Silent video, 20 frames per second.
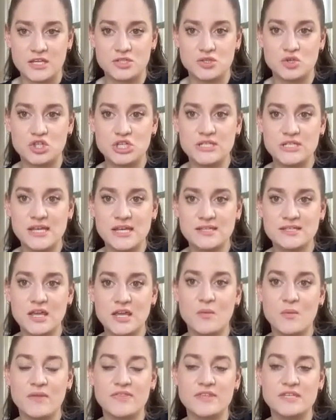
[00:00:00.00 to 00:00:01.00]
So she's
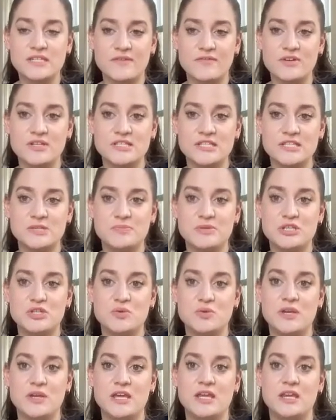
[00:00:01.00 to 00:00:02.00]
asking what the difference is
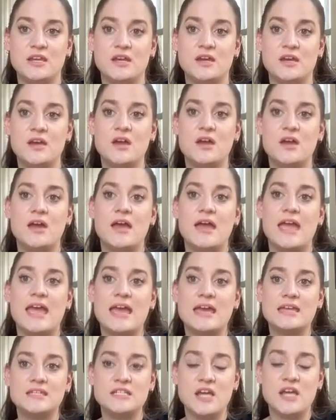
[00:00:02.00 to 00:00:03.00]
between
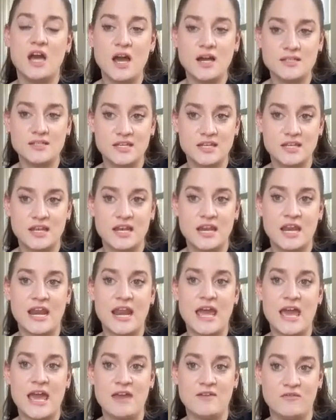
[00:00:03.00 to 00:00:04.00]
antioxidant
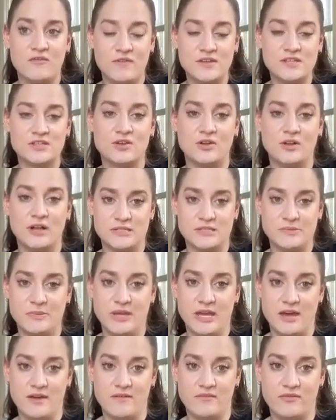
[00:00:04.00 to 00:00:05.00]
and physical
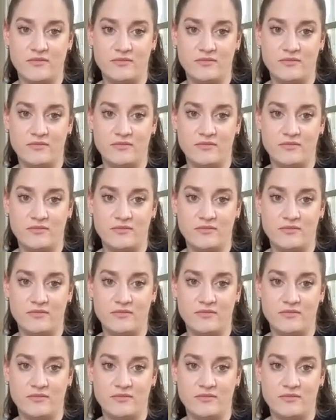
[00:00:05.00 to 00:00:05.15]
SPF.